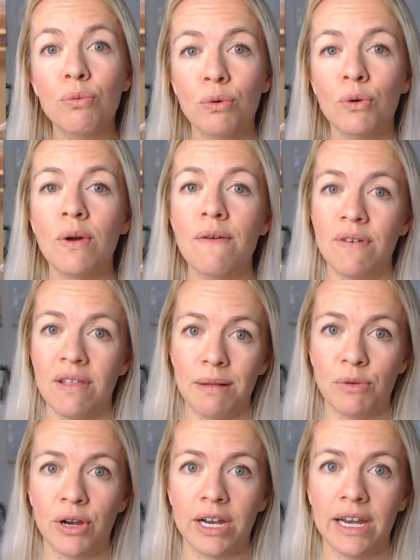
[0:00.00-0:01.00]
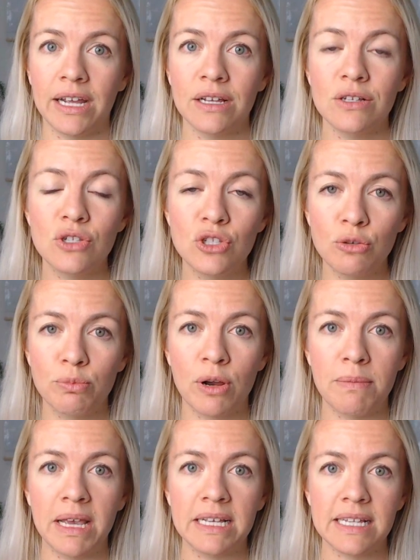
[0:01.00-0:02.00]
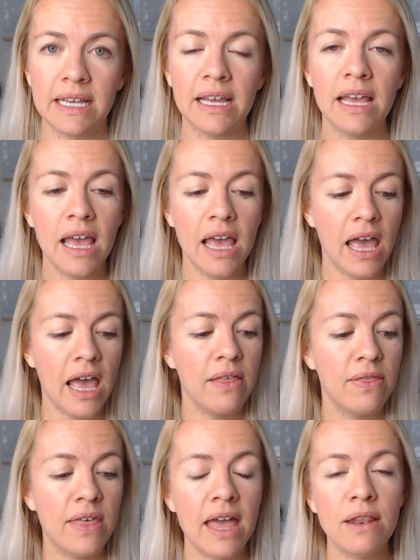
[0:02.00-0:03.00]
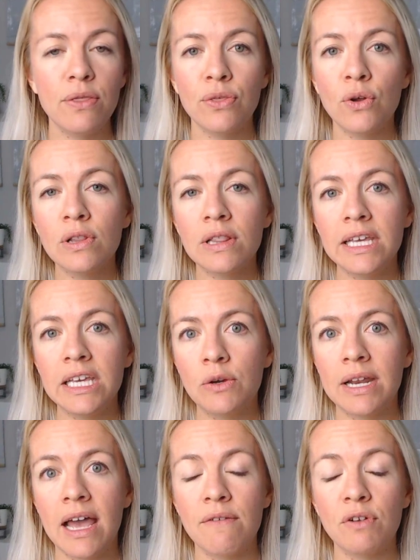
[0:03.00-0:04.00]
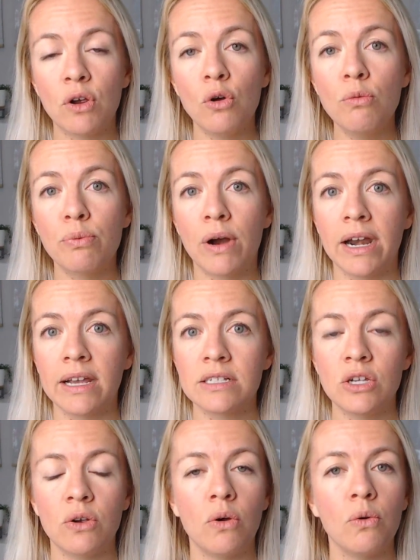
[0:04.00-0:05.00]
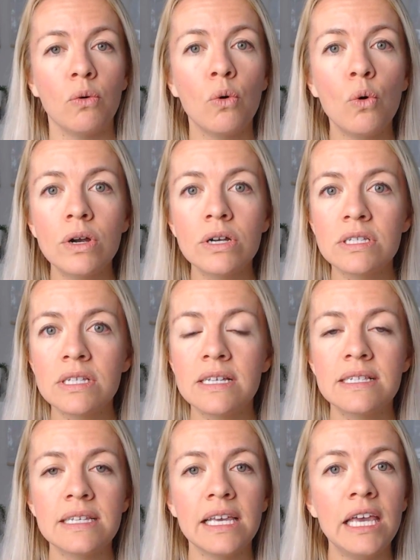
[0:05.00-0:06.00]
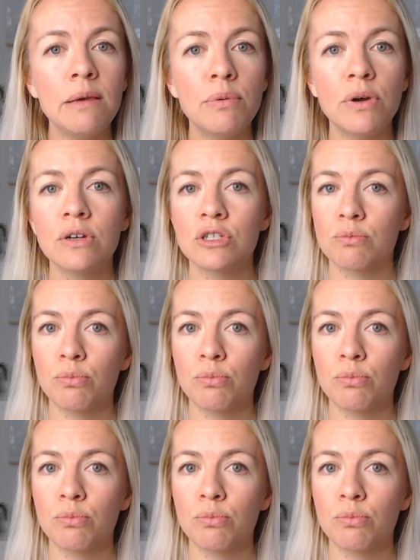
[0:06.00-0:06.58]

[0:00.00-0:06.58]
through affiliate marketing. Super amazing. Then thirdly, you can have your own products, your own courses, ebooks,